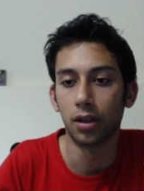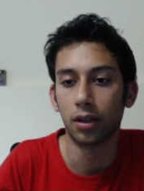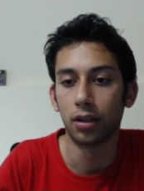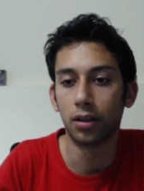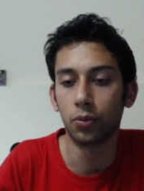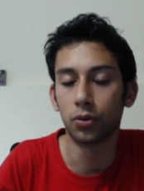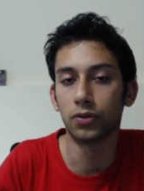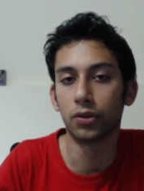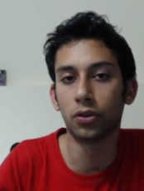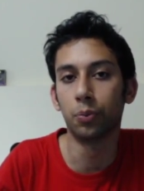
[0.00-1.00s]
he
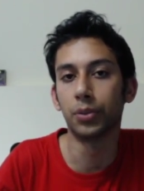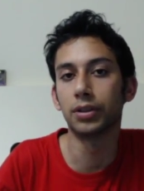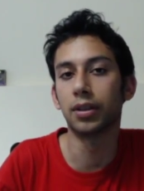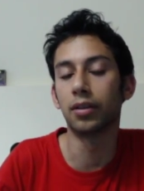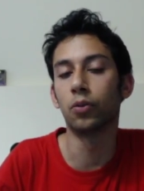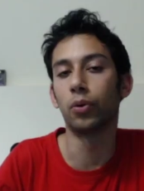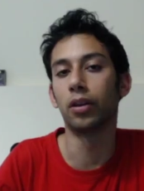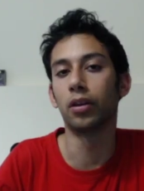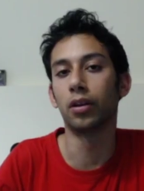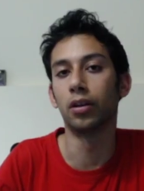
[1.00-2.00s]
was compensated
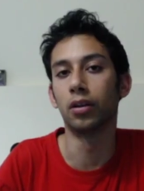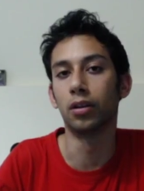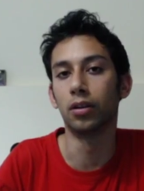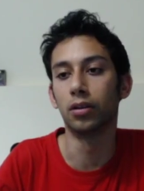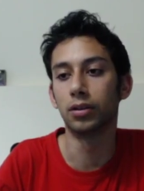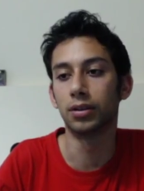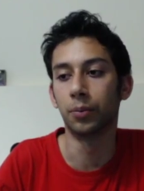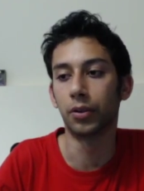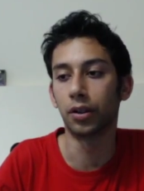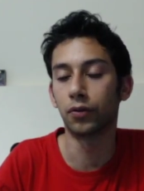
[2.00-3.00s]
with uh,
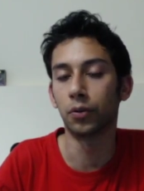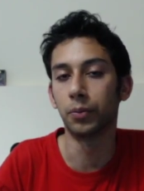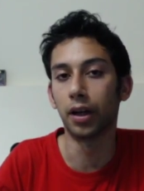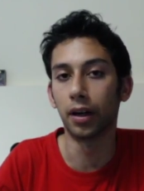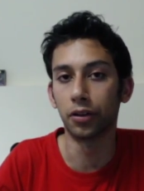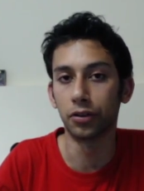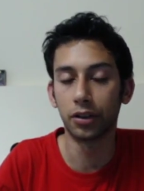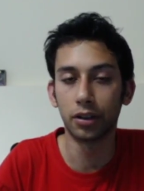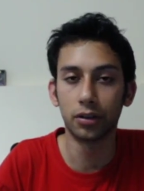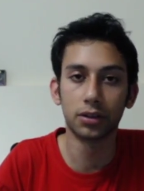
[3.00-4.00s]
something from the higher
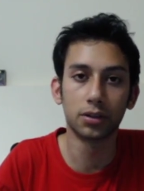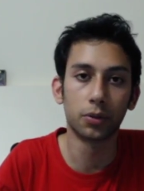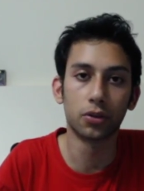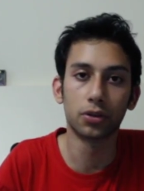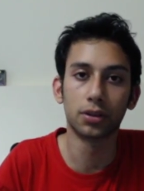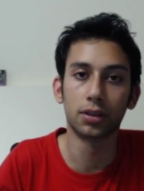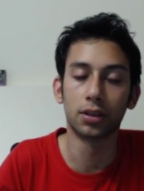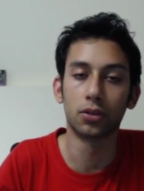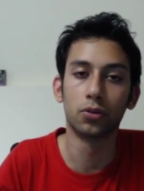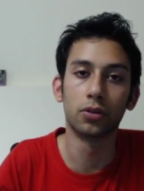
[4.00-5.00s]
tiers because
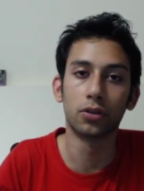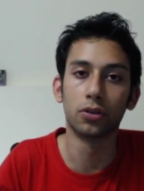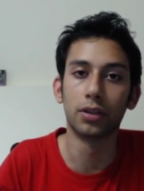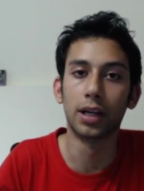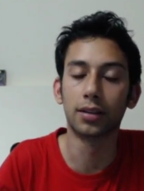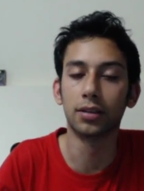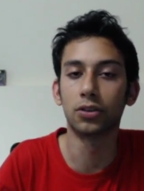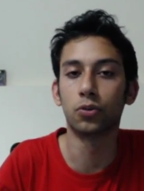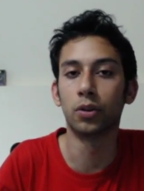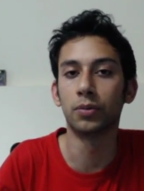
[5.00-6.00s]
I couldn't conduct the
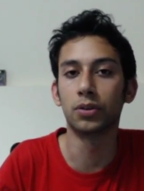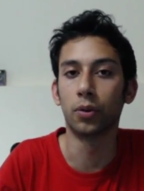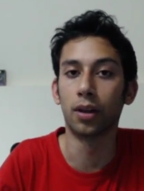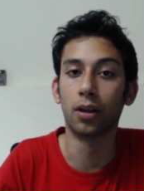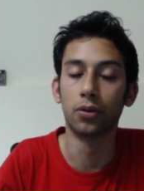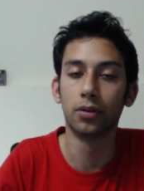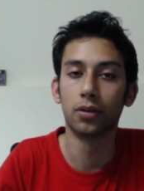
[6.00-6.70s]
streams without